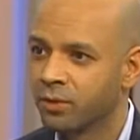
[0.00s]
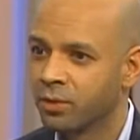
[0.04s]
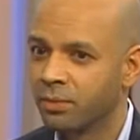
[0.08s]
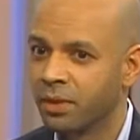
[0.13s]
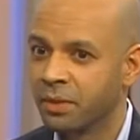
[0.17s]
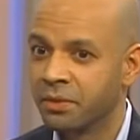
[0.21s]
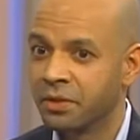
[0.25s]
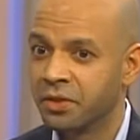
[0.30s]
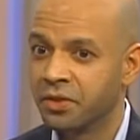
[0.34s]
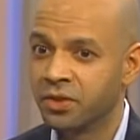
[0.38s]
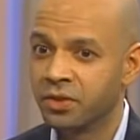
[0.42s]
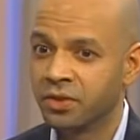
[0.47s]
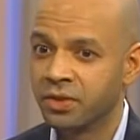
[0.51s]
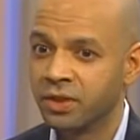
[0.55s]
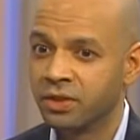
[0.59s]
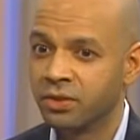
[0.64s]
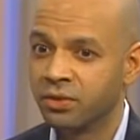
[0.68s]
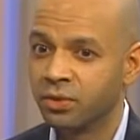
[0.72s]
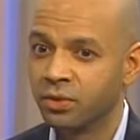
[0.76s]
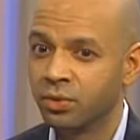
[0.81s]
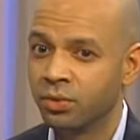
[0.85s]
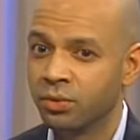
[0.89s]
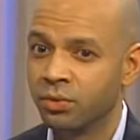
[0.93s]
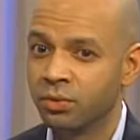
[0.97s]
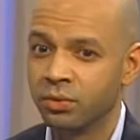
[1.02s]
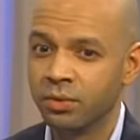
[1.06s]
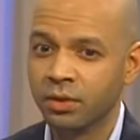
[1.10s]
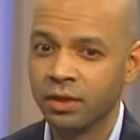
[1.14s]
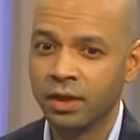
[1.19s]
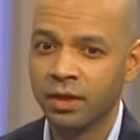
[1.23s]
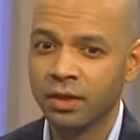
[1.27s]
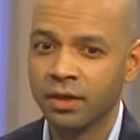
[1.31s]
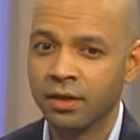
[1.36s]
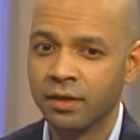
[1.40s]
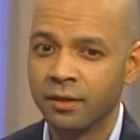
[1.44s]
So maybe they just need
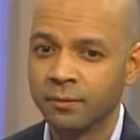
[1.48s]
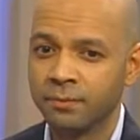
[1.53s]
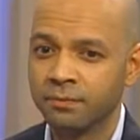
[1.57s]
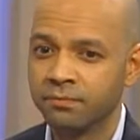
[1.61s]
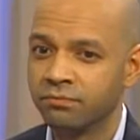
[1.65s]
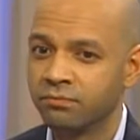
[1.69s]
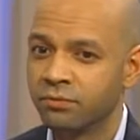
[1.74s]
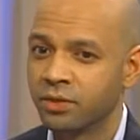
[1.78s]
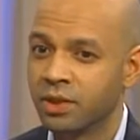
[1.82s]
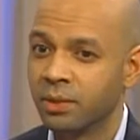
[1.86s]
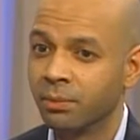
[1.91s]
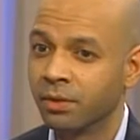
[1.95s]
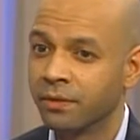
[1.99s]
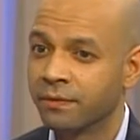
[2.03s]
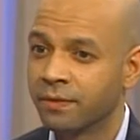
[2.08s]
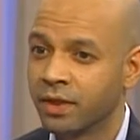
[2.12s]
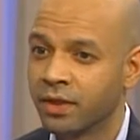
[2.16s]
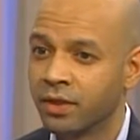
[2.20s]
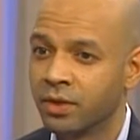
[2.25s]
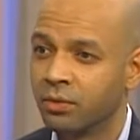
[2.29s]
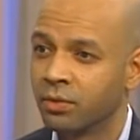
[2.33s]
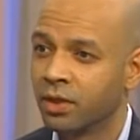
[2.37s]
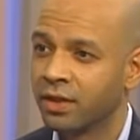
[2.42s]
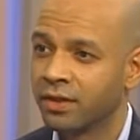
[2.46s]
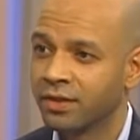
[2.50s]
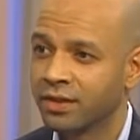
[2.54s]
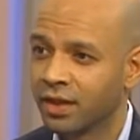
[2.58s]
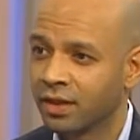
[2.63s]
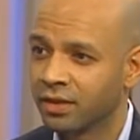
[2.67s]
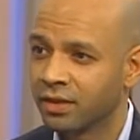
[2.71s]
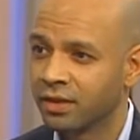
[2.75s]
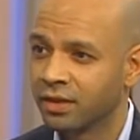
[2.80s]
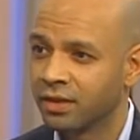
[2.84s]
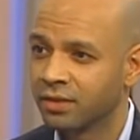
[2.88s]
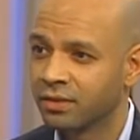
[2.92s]
to simplify their running
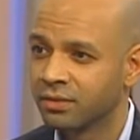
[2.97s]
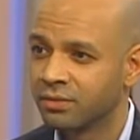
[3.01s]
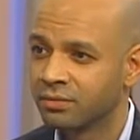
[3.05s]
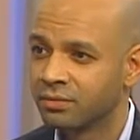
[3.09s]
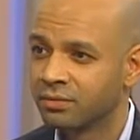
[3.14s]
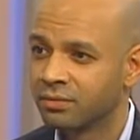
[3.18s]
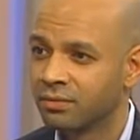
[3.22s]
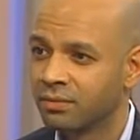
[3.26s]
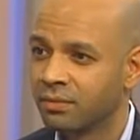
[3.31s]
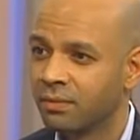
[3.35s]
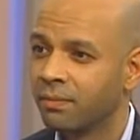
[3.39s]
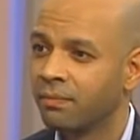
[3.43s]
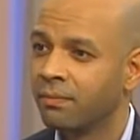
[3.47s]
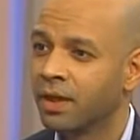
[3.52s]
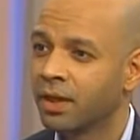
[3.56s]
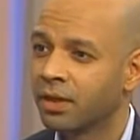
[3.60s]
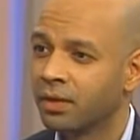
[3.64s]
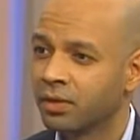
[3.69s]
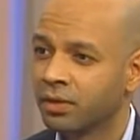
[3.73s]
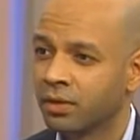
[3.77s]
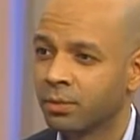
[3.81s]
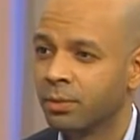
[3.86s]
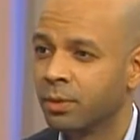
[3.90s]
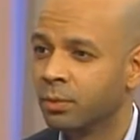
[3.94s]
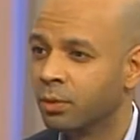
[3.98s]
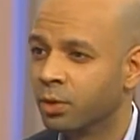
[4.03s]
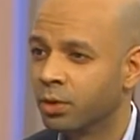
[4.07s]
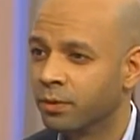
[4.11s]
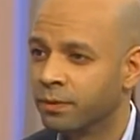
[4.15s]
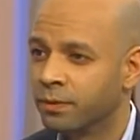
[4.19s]
technique, make it a little bit